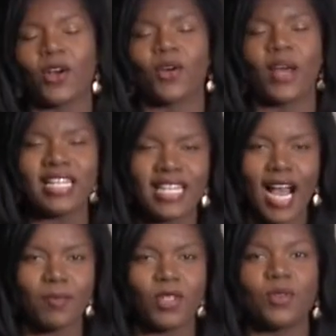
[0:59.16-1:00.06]
a great
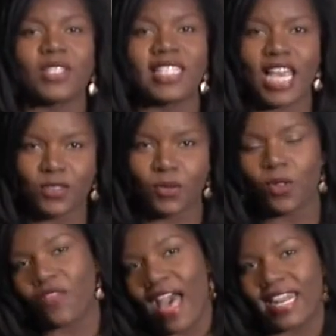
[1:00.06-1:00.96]
time to
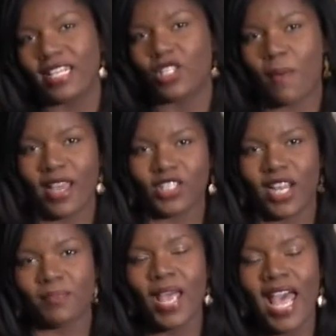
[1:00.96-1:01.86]
schedule that
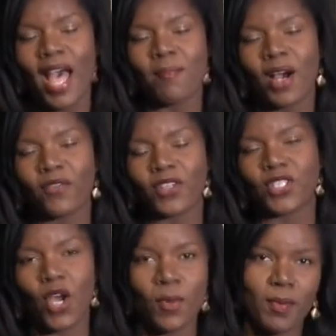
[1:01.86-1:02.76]
inspection. But for
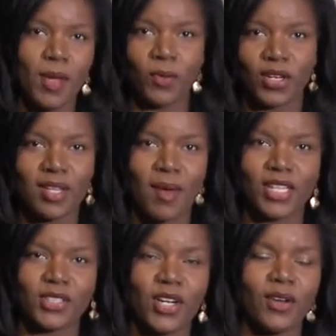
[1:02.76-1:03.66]
so many people in the
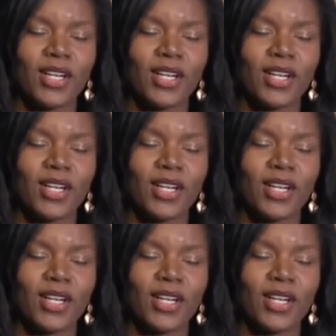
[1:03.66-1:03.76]
metro,